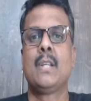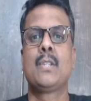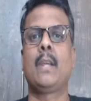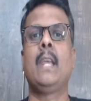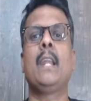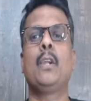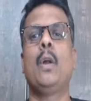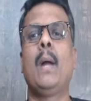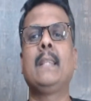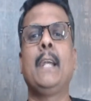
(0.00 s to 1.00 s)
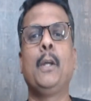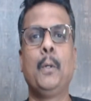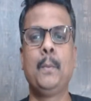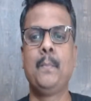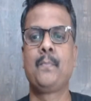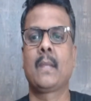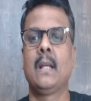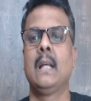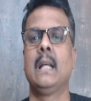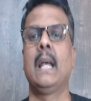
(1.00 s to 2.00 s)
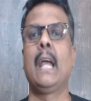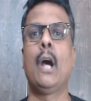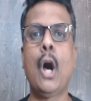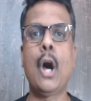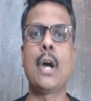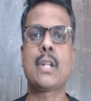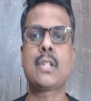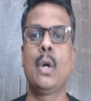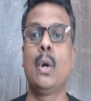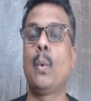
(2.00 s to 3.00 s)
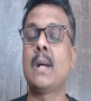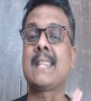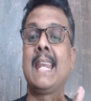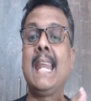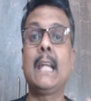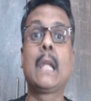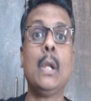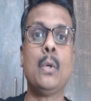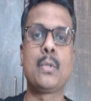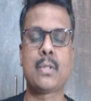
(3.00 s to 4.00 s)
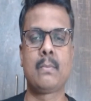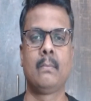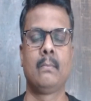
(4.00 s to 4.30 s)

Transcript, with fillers: So, here, you know what they do? A horse was let loose.